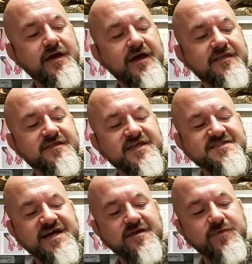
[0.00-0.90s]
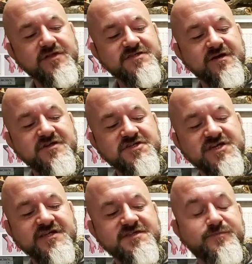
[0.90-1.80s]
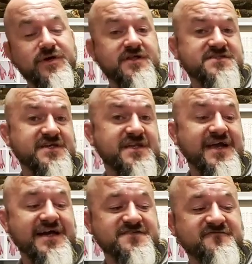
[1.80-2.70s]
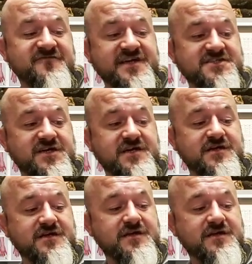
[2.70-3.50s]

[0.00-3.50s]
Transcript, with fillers: and this animal has only shed its birth skin it hasn't fed yet